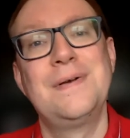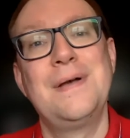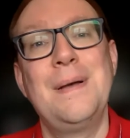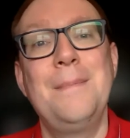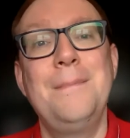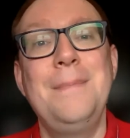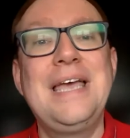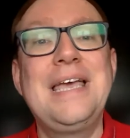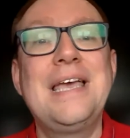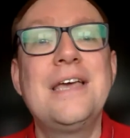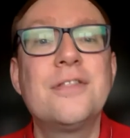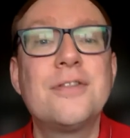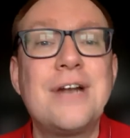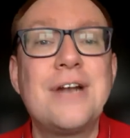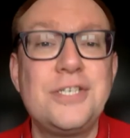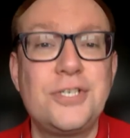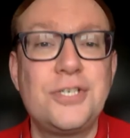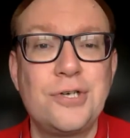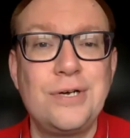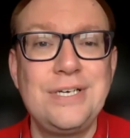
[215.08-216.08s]
Making the right
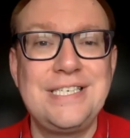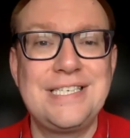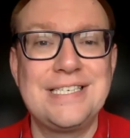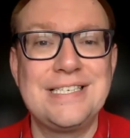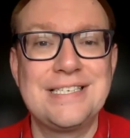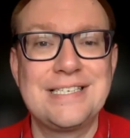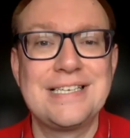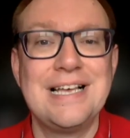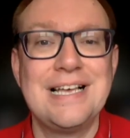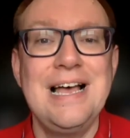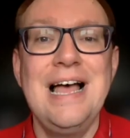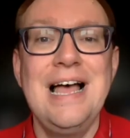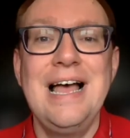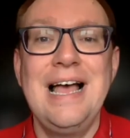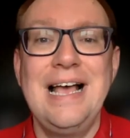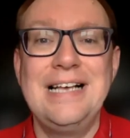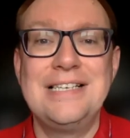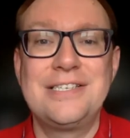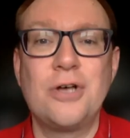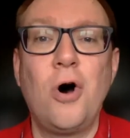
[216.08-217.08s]
choices
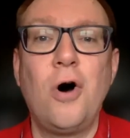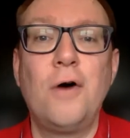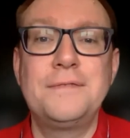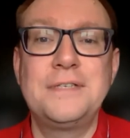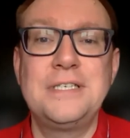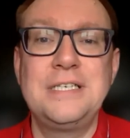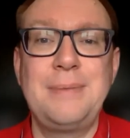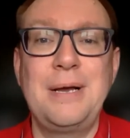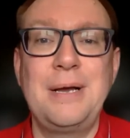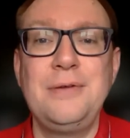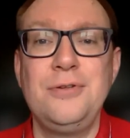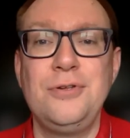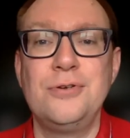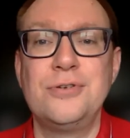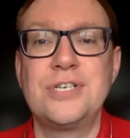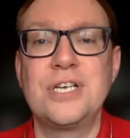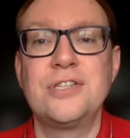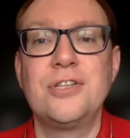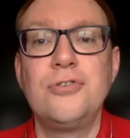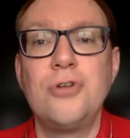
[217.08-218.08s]
is often about
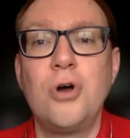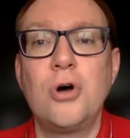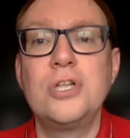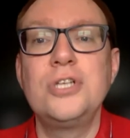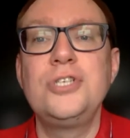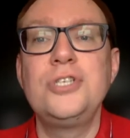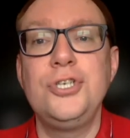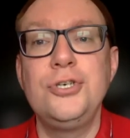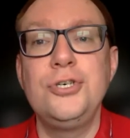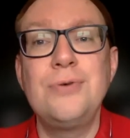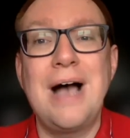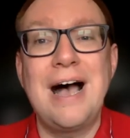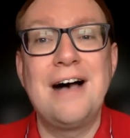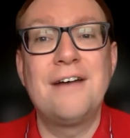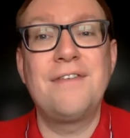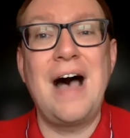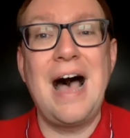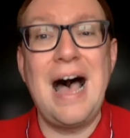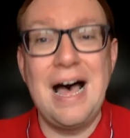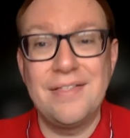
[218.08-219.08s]
using the knowledge you have
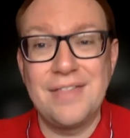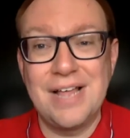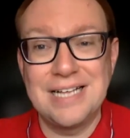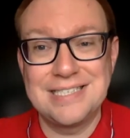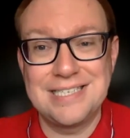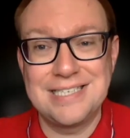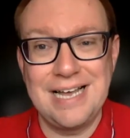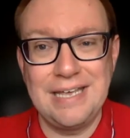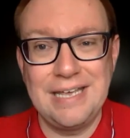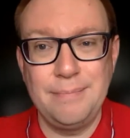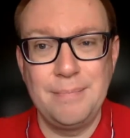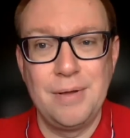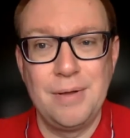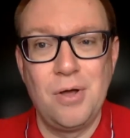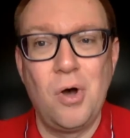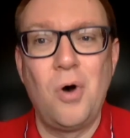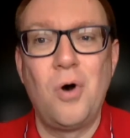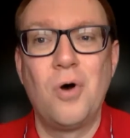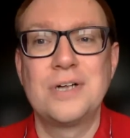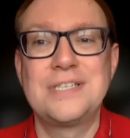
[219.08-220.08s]
at that time,
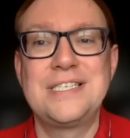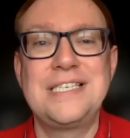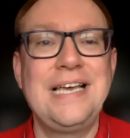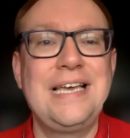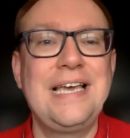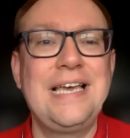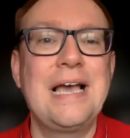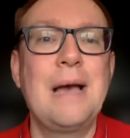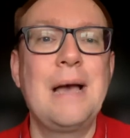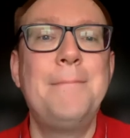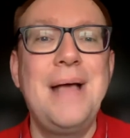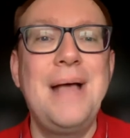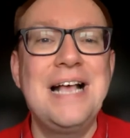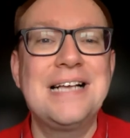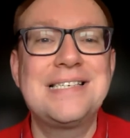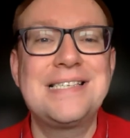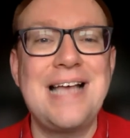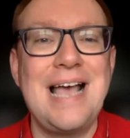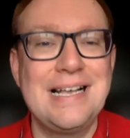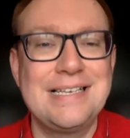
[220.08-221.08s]
or taking a
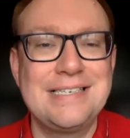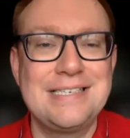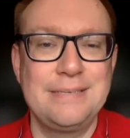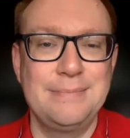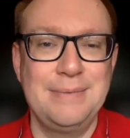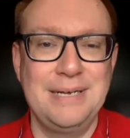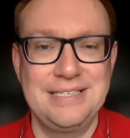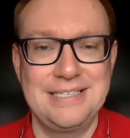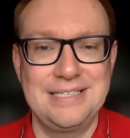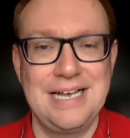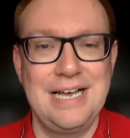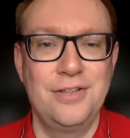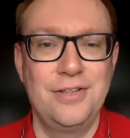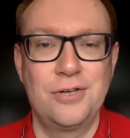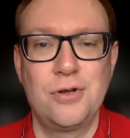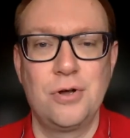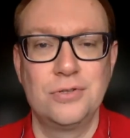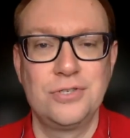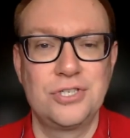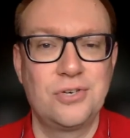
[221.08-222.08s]
best estimate at the
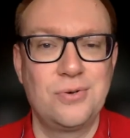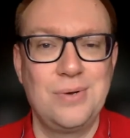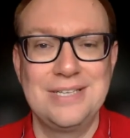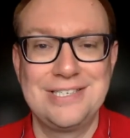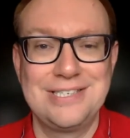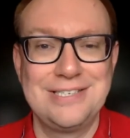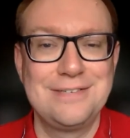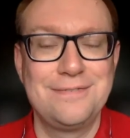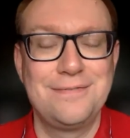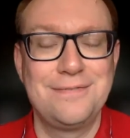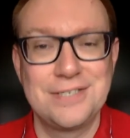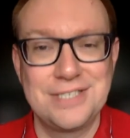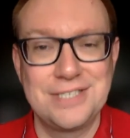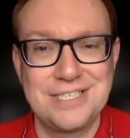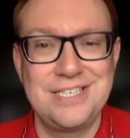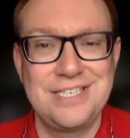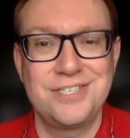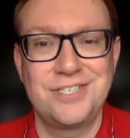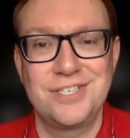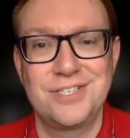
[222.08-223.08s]
consequences of our
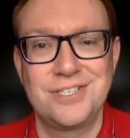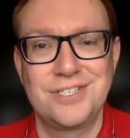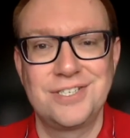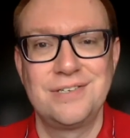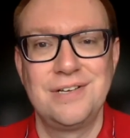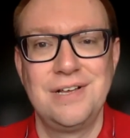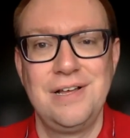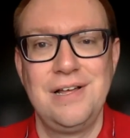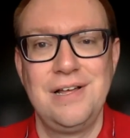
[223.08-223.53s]
decisions.